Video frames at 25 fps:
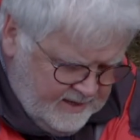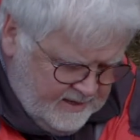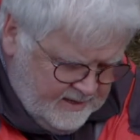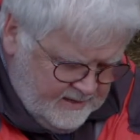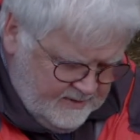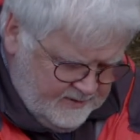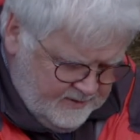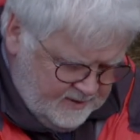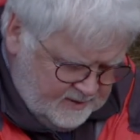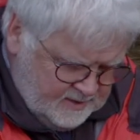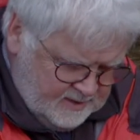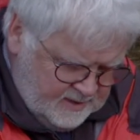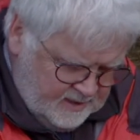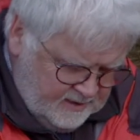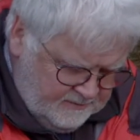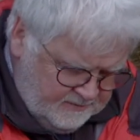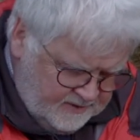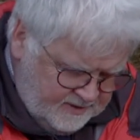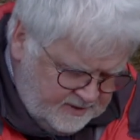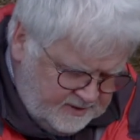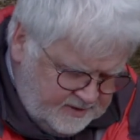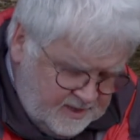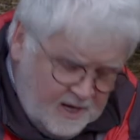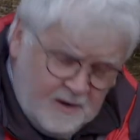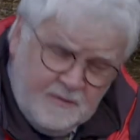This is lovely
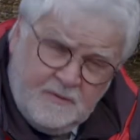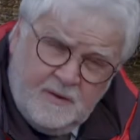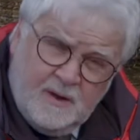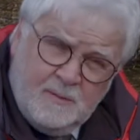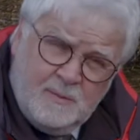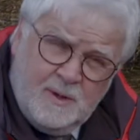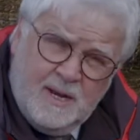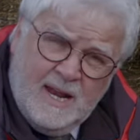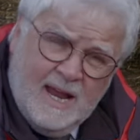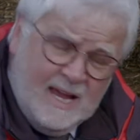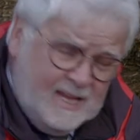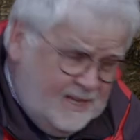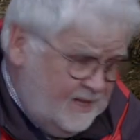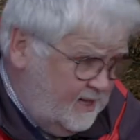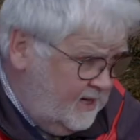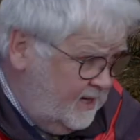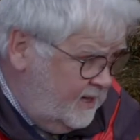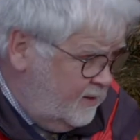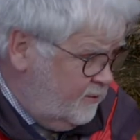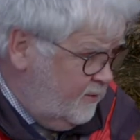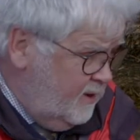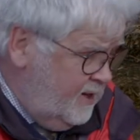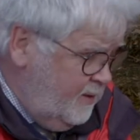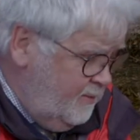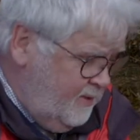stuff. I've been handling
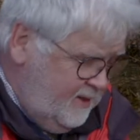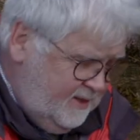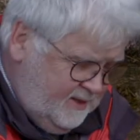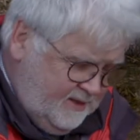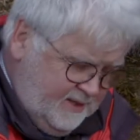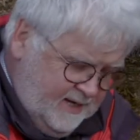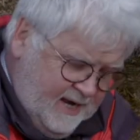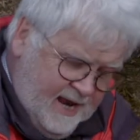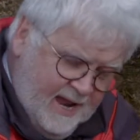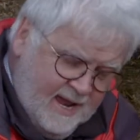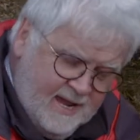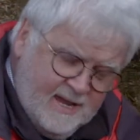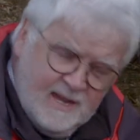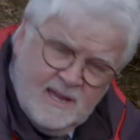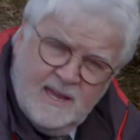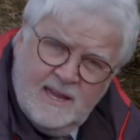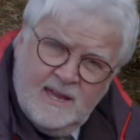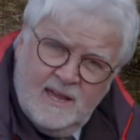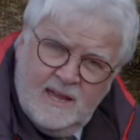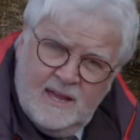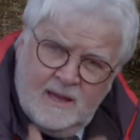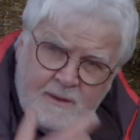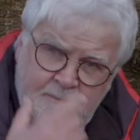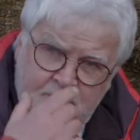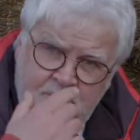quite a bit today.
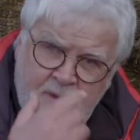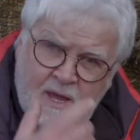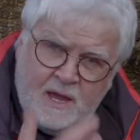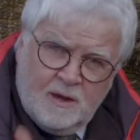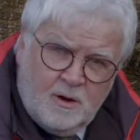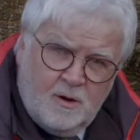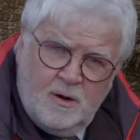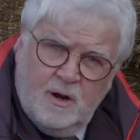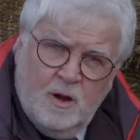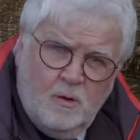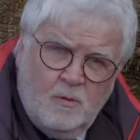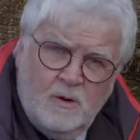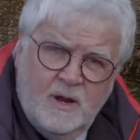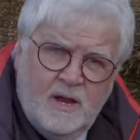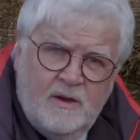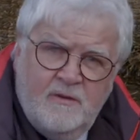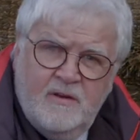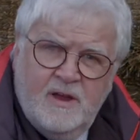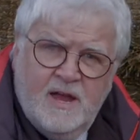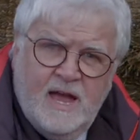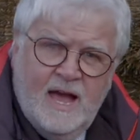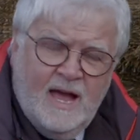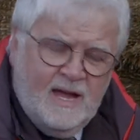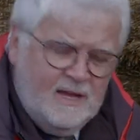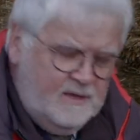I've got no
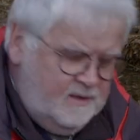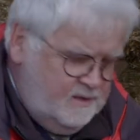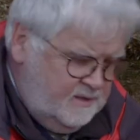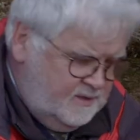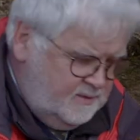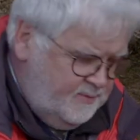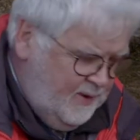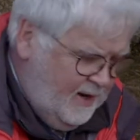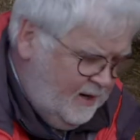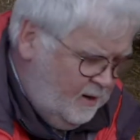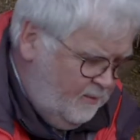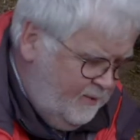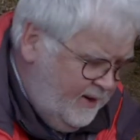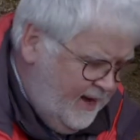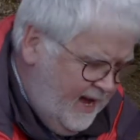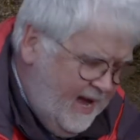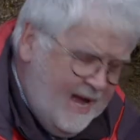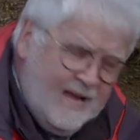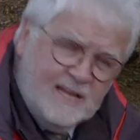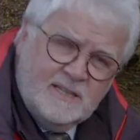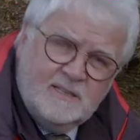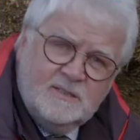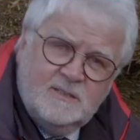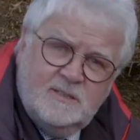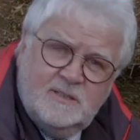lingering smell on my
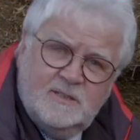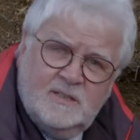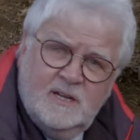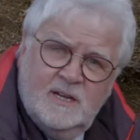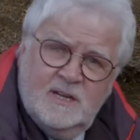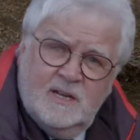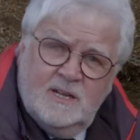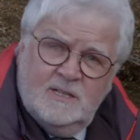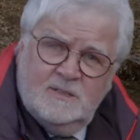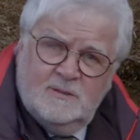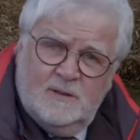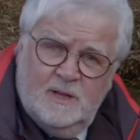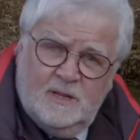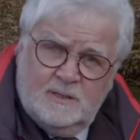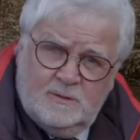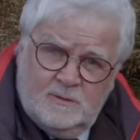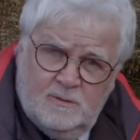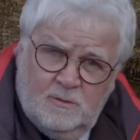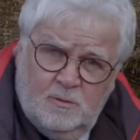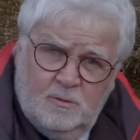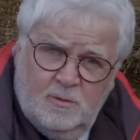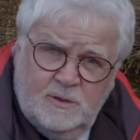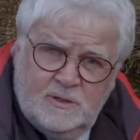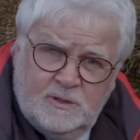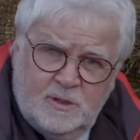hands, so that's
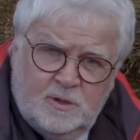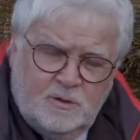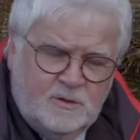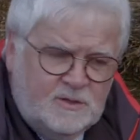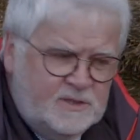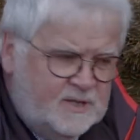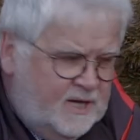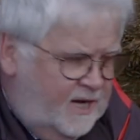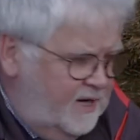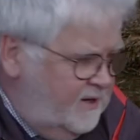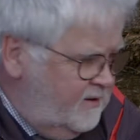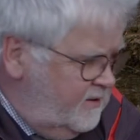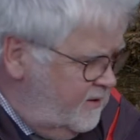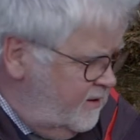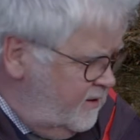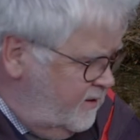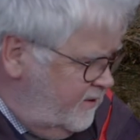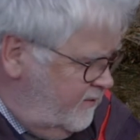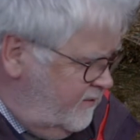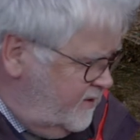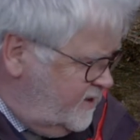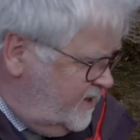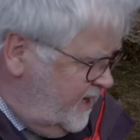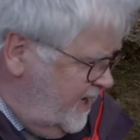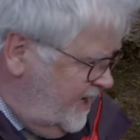always a good sign of
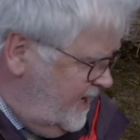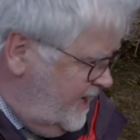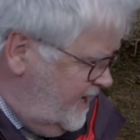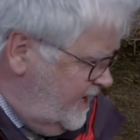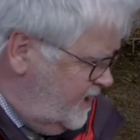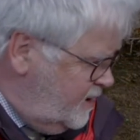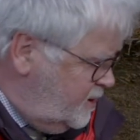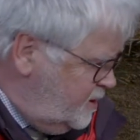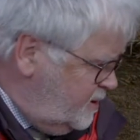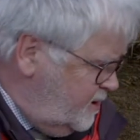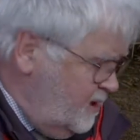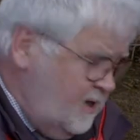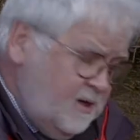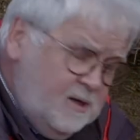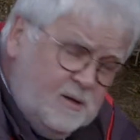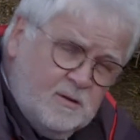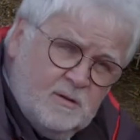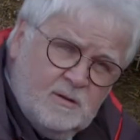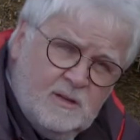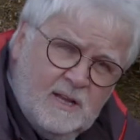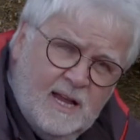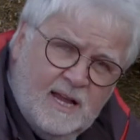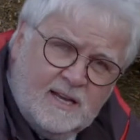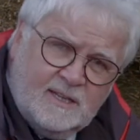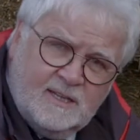a silage, good
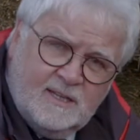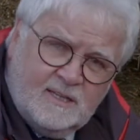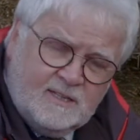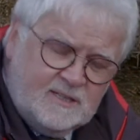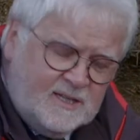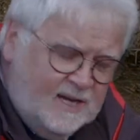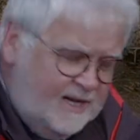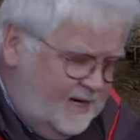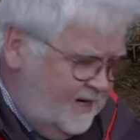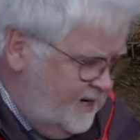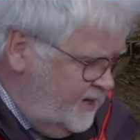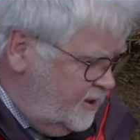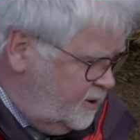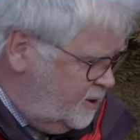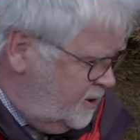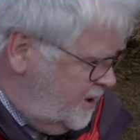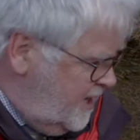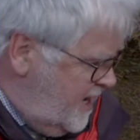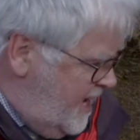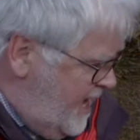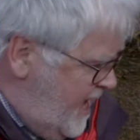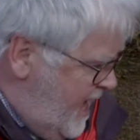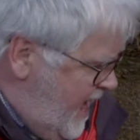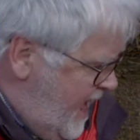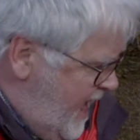lactic silage.
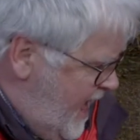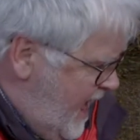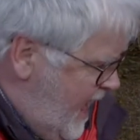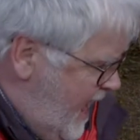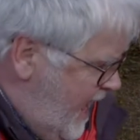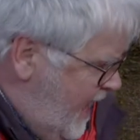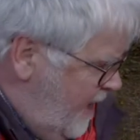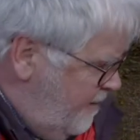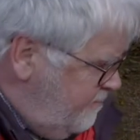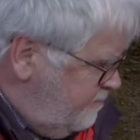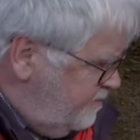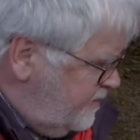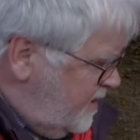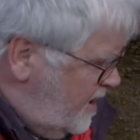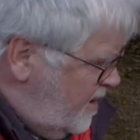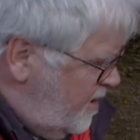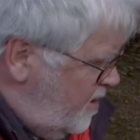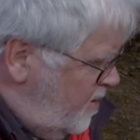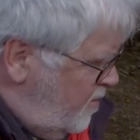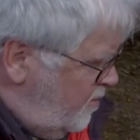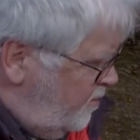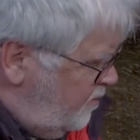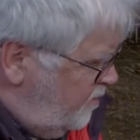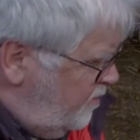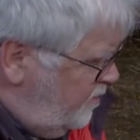
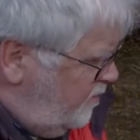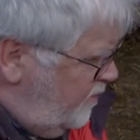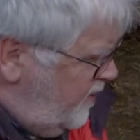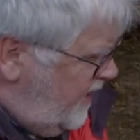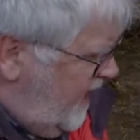But